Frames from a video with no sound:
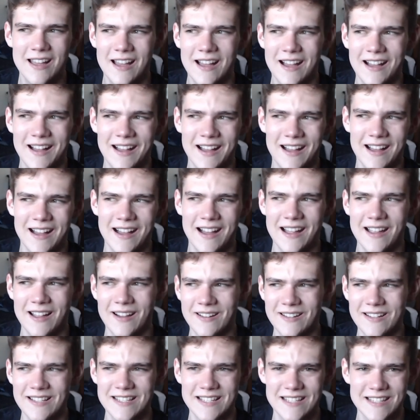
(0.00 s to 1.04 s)
I
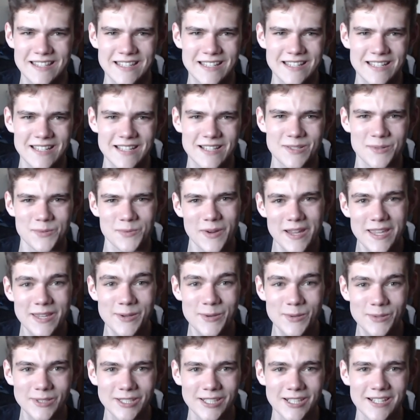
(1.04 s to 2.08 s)
honestly think it's way
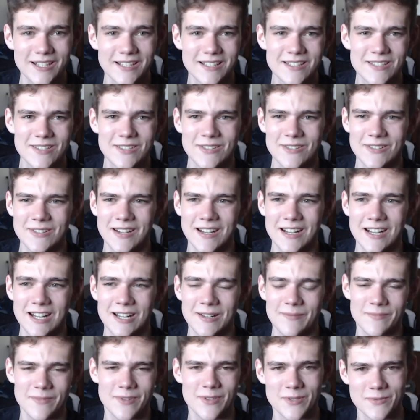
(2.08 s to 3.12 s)
cooler to
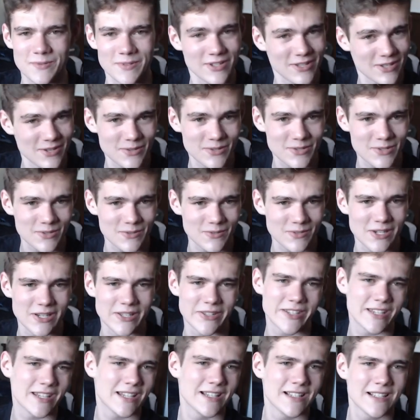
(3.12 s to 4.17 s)
use one of those screw-on
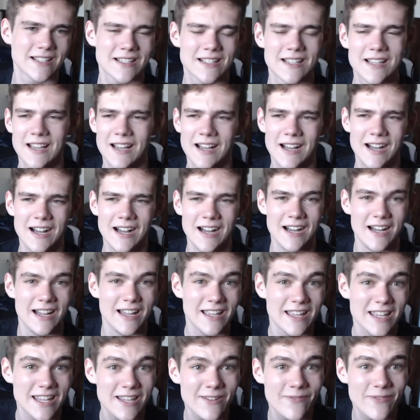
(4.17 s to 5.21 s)
things.
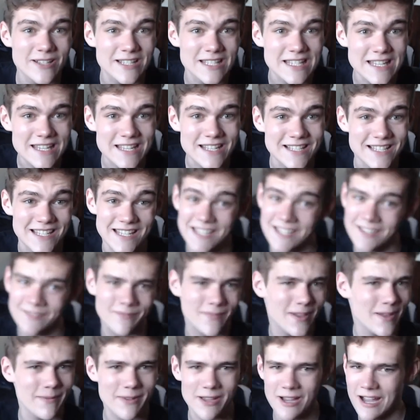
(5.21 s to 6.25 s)
If it's easy,
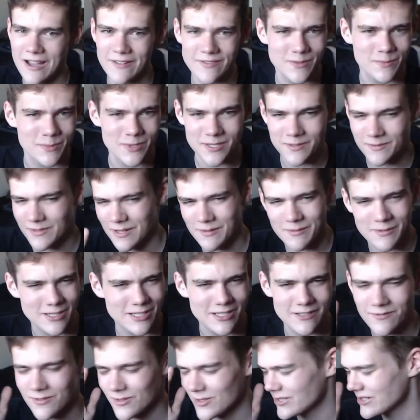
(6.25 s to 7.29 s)
maybe I'll have to put some
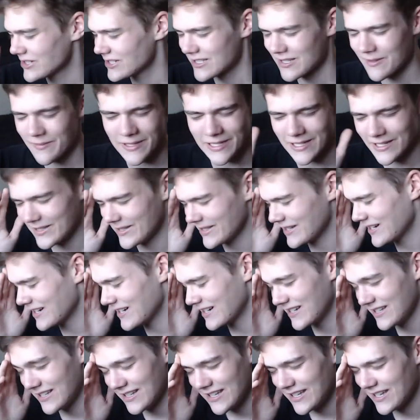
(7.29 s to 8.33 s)
WD-40 or something on
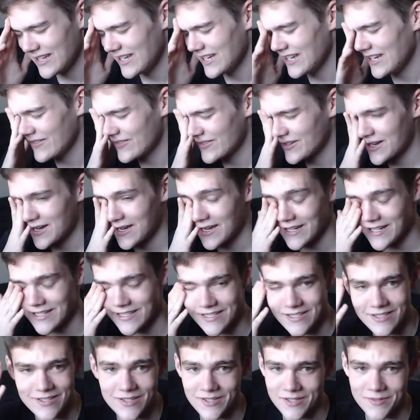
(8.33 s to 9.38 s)
there. If not, I could
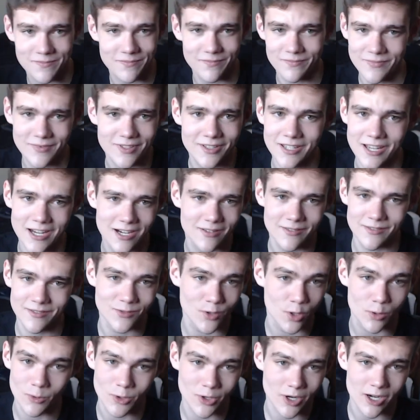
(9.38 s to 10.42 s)
just use some
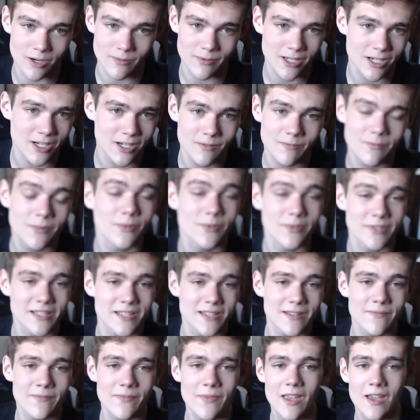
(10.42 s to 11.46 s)
normal carabiner, but we'll
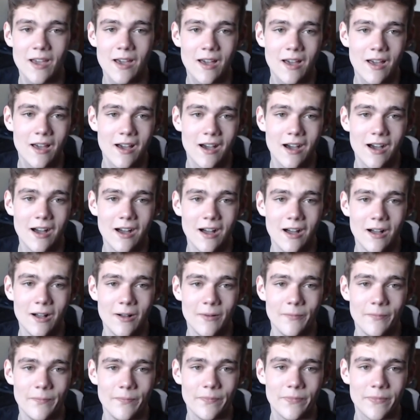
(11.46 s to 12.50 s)
see.
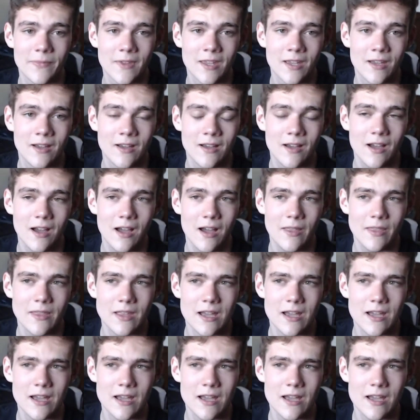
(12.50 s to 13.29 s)
What